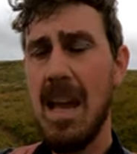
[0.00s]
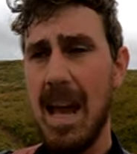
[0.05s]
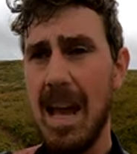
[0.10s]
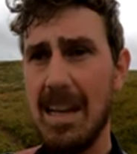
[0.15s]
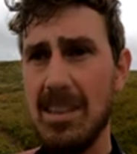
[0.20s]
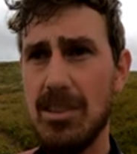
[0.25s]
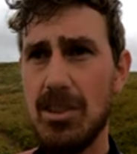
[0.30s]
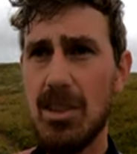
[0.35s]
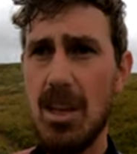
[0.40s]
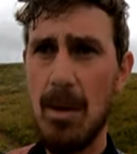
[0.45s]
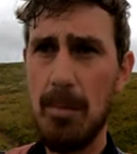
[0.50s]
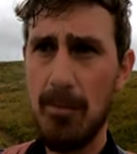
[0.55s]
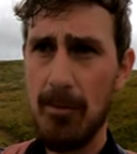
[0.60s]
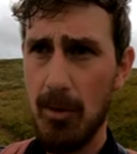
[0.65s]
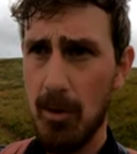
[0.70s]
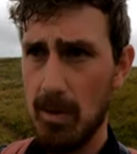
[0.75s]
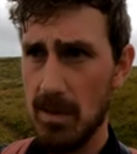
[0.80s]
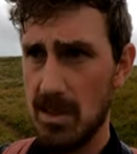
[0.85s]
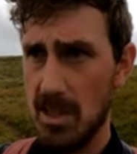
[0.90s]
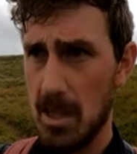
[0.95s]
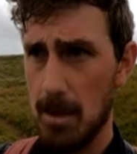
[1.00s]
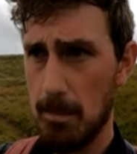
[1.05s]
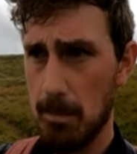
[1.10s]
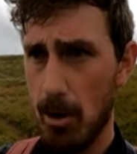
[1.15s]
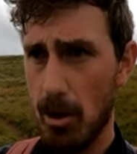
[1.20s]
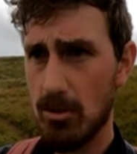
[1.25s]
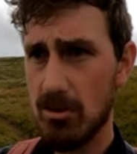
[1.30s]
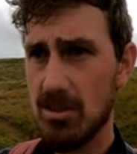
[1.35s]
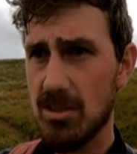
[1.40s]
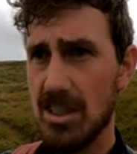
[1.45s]
As you come through into the
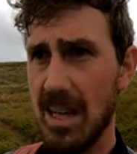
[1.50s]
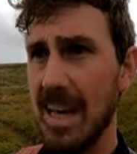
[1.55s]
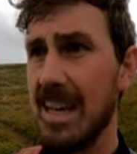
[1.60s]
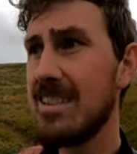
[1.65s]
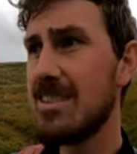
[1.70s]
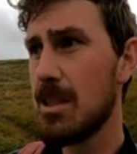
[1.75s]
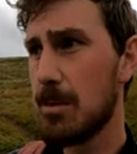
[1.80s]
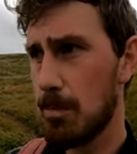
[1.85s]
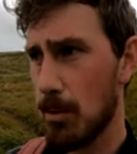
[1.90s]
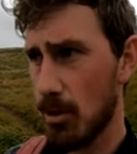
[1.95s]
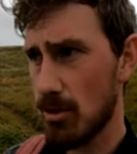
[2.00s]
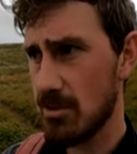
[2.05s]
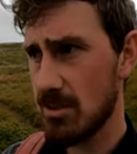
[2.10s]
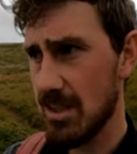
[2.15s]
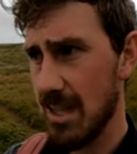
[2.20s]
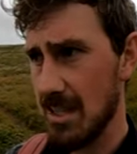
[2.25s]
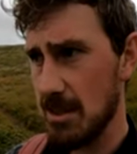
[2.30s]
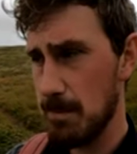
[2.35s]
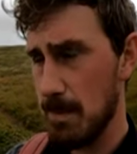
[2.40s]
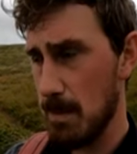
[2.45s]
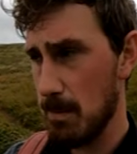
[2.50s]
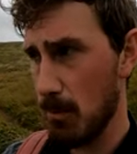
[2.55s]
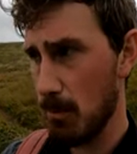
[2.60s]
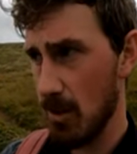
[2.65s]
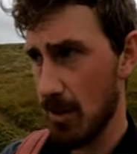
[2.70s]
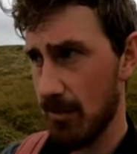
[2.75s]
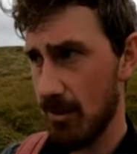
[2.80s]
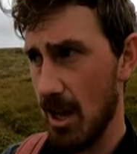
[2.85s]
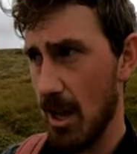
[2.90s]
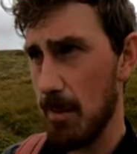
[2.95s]
Bronze Age people
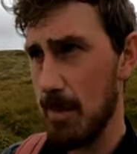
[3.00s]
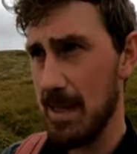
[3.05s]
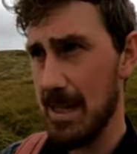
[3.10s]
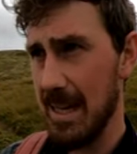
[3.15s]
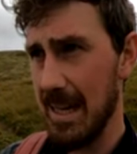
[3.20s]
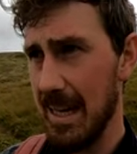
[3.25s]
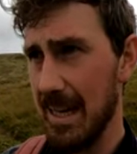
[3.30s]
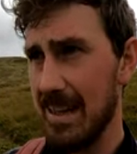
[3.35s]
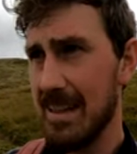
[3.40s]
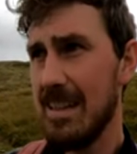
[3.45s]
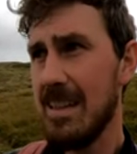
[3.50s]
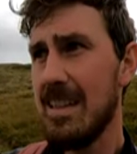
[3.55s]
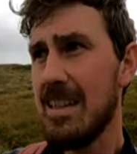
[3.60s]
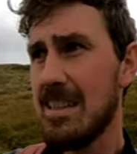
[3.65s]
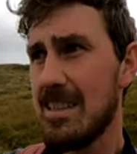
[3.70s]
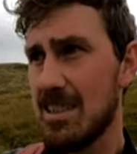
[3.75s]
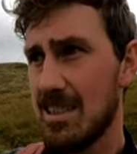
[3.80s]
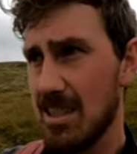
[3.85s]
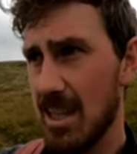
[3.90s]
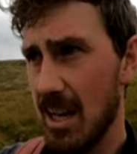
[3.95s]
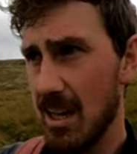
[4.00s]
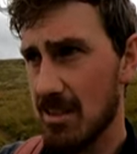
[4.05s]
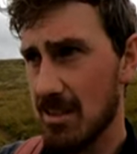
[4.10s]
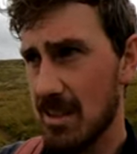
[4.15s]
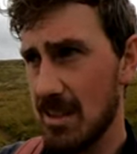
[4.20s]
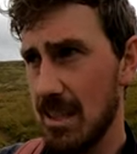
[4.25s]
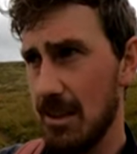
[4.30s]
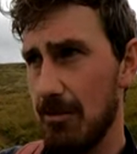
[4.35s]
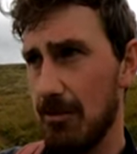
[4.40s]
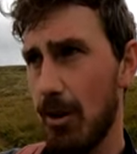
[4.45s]
would have come in here,
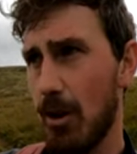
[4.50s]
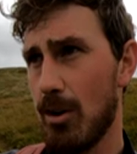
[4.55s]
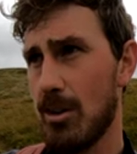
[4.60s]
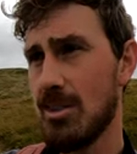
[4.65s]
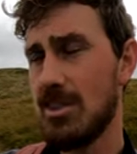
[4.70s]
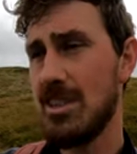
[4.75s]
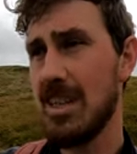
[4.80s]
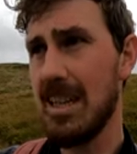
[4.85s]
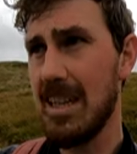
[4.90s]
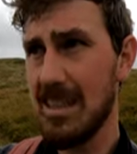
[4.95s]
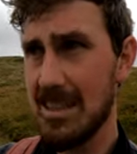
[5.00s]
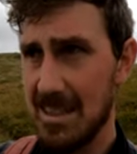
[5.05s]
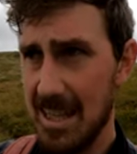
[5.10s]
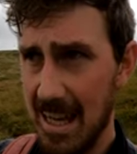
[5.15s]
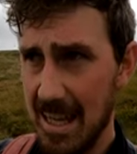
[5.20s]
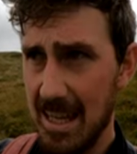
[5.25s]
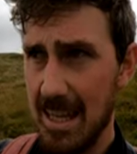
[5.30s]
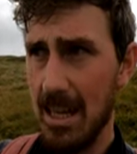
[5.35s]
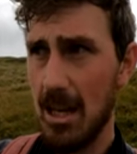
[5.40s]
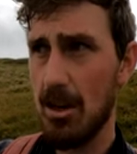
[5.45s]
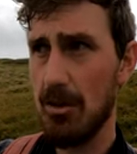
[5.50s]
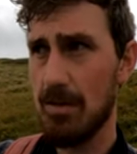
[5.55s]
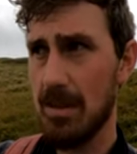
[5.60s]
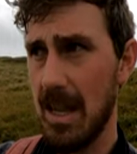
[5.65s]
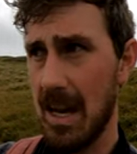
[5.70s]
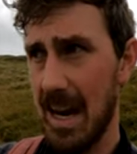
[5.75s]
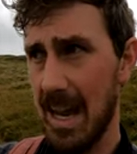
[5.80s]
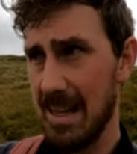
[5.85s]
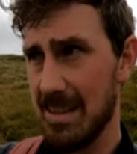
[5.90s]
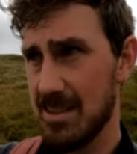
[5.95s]
started deforesting and taking over
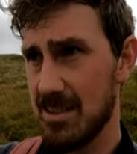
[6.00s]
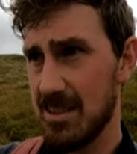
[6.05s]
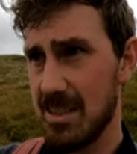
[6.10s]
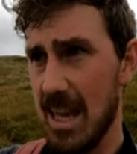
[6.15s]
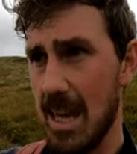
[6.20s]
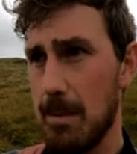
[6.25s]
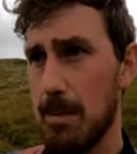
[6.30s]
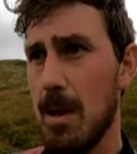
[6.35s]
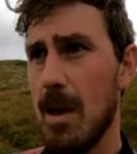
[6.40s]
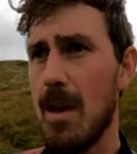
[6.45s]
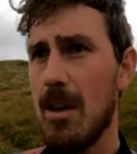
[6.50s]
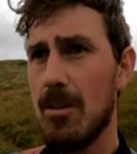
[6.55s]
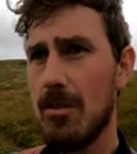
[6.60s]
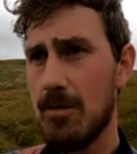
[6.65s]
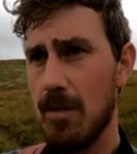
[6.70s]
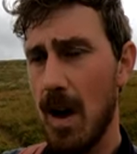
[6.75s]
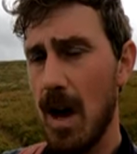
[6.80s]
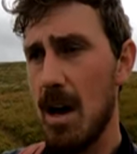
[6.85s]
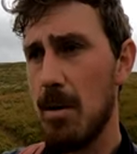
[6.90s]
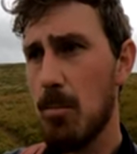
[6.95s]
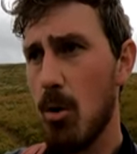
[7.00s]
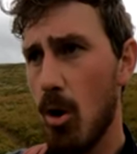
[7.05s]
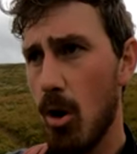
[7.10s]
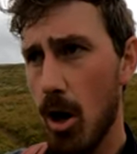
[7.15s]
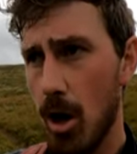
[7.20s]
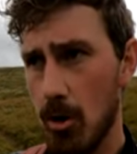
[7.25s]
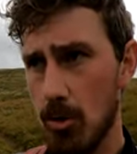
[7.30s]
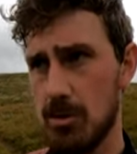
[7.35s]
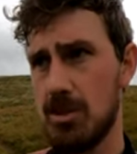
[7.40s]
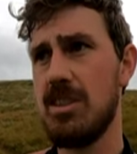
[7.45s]
the landscape far more
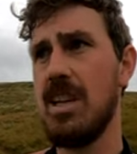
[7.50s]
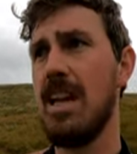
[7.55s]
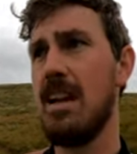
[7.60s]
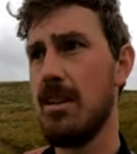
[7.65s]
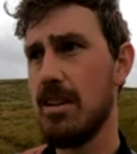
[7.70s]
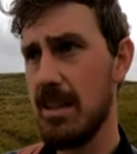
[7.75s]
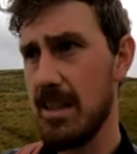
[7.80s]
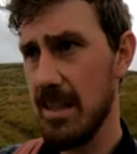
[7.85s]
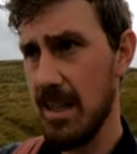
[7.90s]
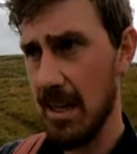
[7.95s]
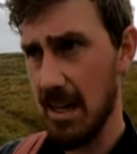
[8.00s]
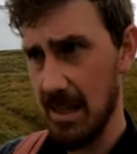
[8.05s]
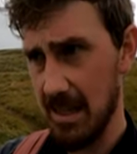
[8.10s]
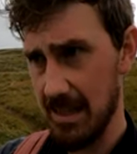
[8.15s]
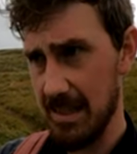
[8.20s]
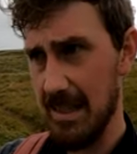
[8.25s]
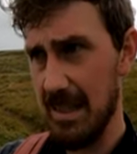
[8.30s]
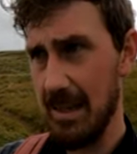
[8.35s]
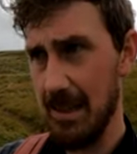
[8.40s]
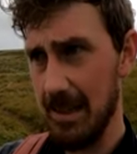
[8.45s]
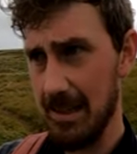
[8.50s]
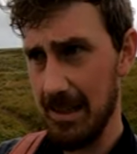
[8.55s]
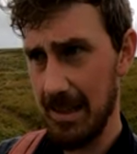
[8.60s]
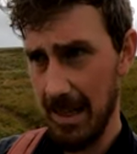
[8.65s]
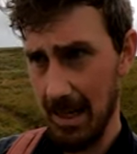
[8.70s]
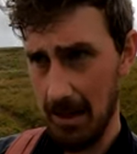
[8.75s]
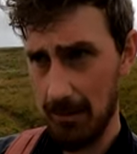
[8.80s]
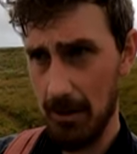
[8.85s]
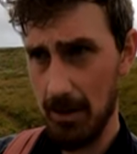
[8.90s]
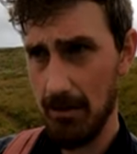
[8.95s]
wholesale than the earlier
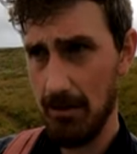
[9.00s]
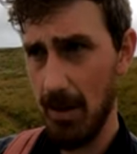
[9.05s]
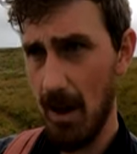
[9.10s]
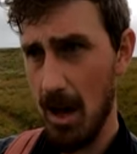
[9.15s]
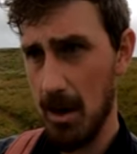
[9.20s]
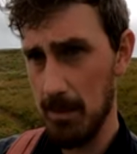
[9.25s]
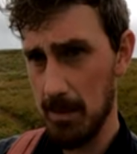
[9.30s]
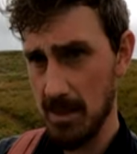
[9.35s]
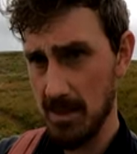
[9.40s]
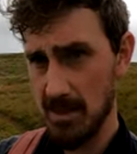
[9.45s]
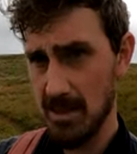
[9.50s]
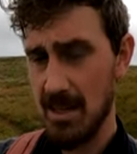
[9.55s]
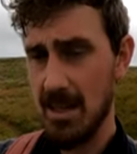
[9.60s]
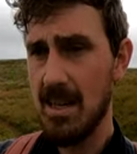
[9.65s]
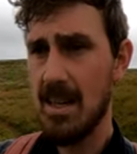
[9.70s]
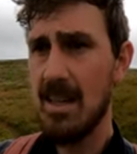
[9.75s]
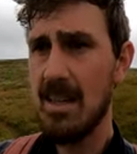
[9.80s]
Neolithic farmers.